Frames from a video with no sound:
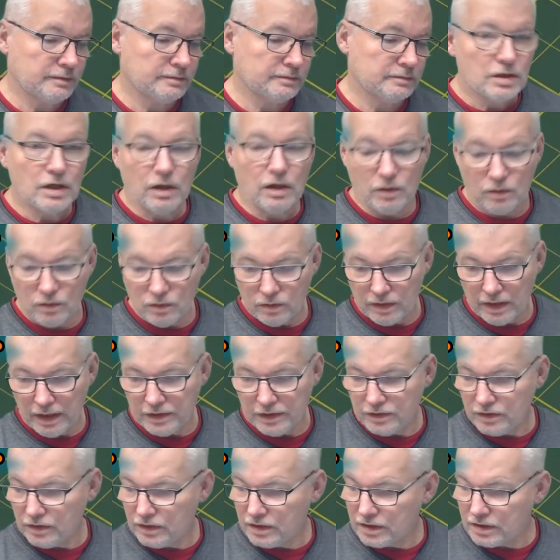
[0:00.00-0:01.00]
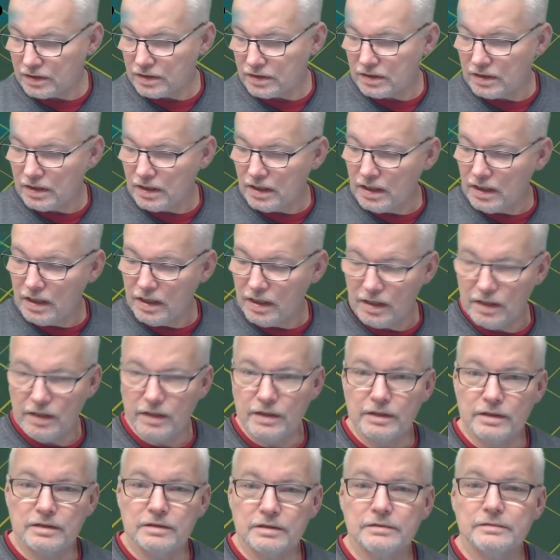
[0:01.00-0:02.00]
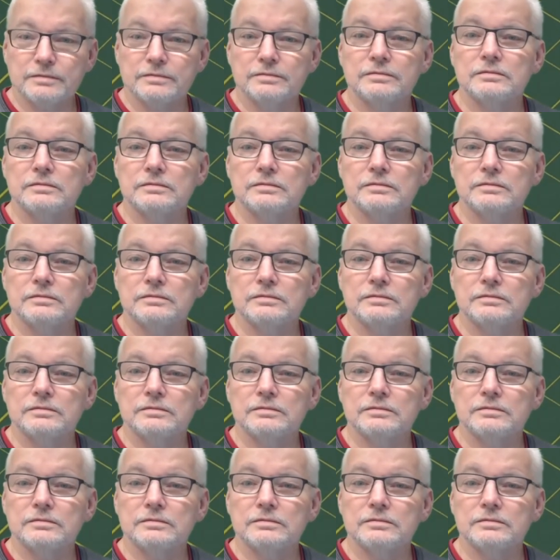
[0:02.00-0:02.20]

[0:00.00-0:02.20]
So as you can see here,